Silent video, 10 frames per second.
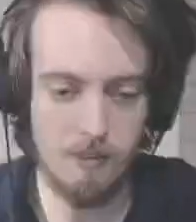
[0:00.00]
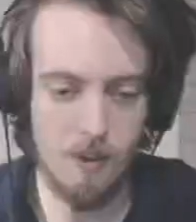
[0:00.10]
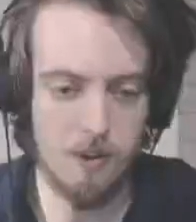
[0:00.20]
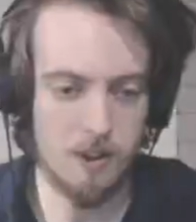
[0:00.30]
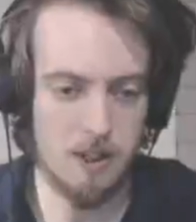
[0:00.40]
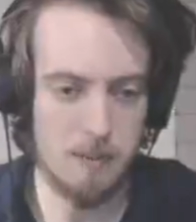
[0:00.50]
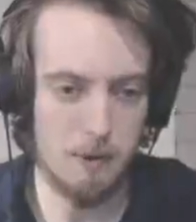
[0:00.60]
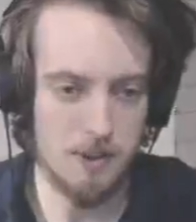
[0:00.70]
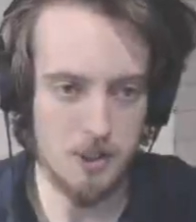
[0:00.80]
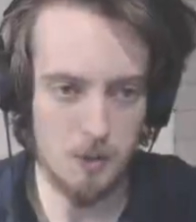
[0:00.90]
Volo's Guide to
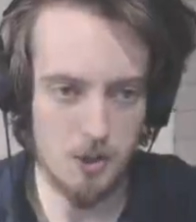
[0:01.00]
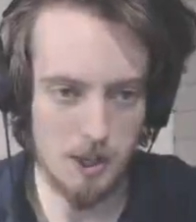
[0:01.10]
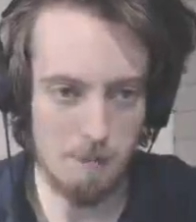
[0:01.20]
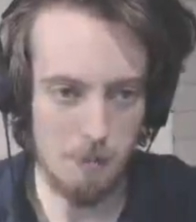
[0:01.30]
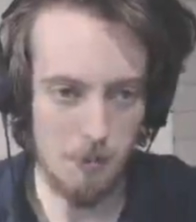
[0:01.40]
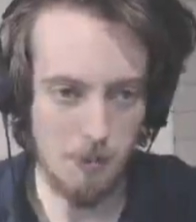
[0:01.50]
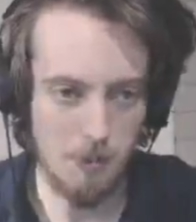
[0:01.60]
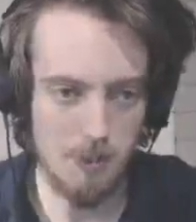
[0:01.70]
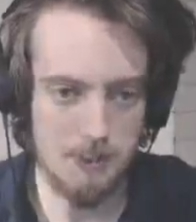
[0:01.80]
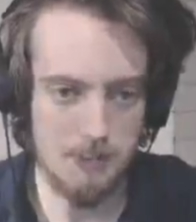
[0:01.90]
Monsters, which I imported
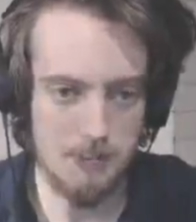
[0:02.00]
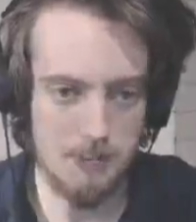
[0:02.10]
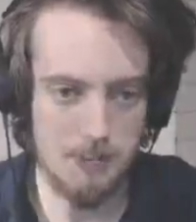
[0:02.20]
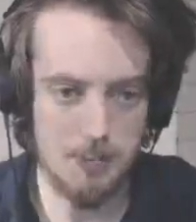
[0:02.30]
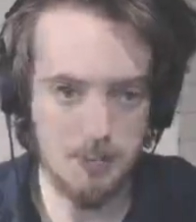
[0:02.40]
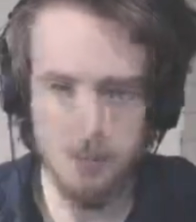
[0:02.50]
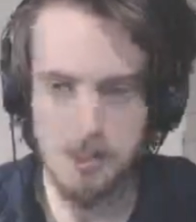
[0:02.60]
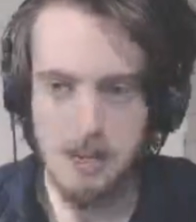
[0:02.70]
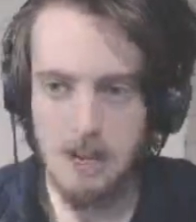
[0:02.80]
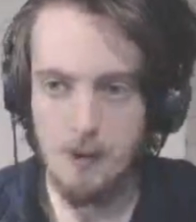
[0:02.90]
this thing shows,